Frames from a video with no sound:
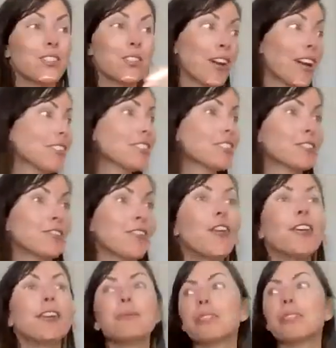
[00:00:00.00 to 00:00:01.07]

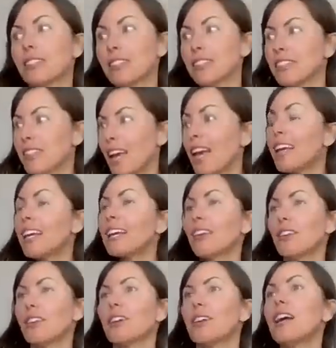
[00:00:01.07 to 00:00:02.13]
transform or create
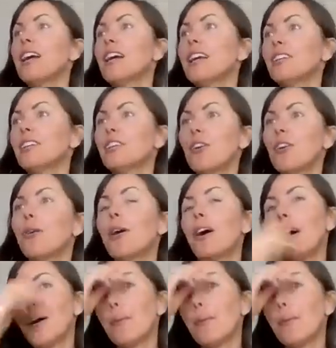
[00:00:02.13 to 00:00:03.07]
or, you know,